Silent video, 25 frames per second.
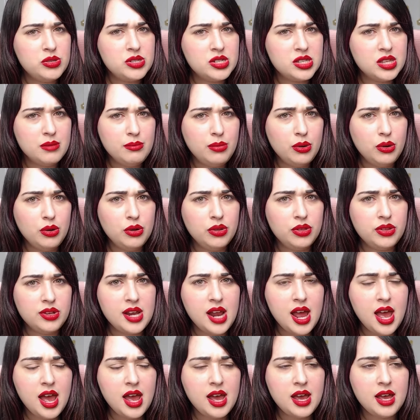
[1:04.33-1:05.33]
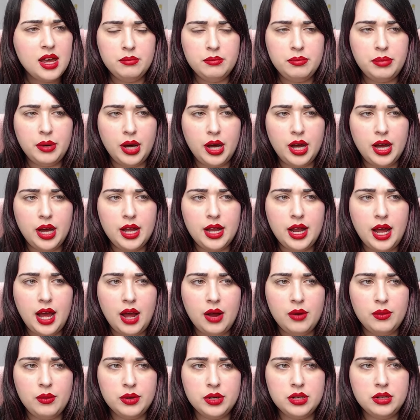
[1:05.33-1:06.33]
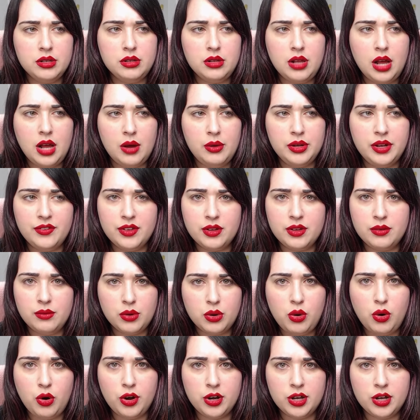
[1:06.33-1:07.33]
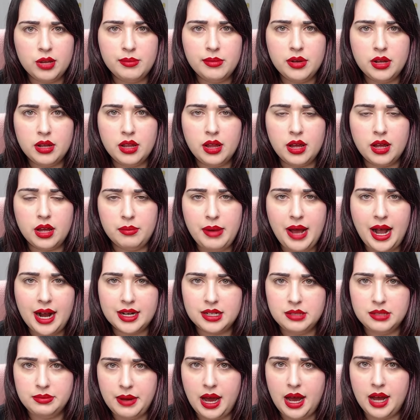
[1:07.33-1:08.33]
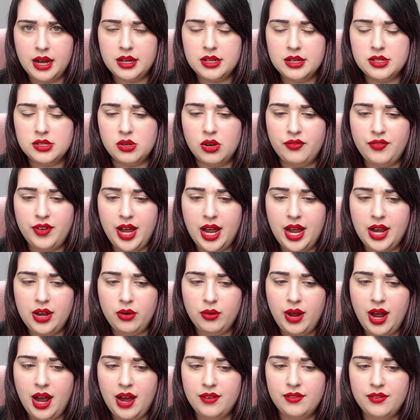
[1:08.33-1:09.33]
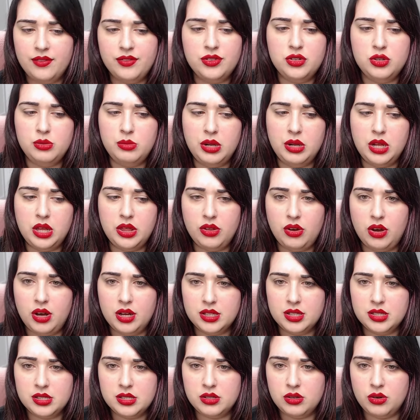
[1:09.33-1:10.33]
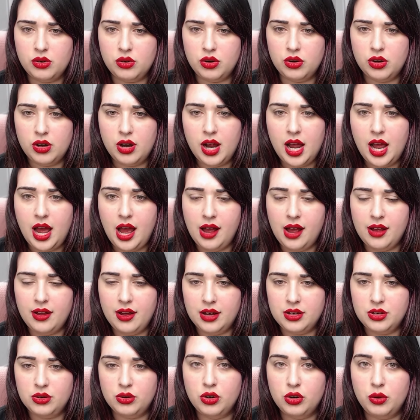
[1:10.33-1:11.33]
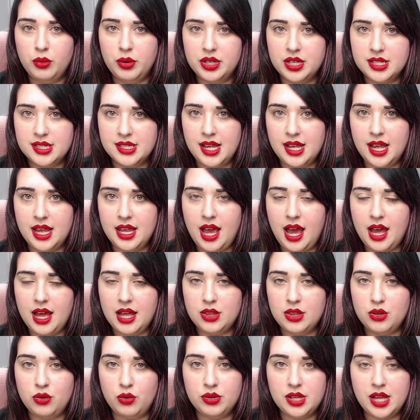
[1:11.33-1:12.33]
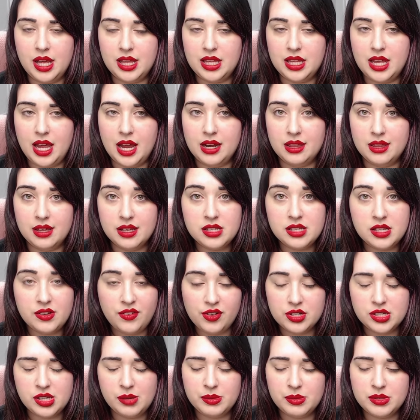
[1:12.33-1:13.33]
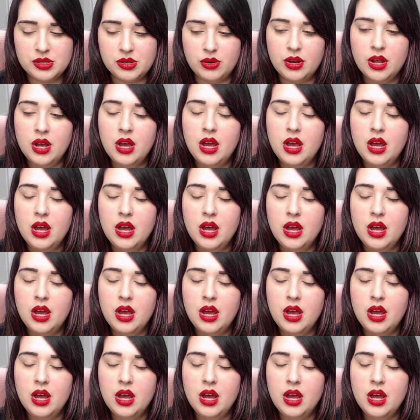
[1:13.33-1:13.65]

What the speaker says: them both today, but I will definitely record them like back to back. So if I don't have too many thoughts or I don't know what to say yet at the end of this first episode,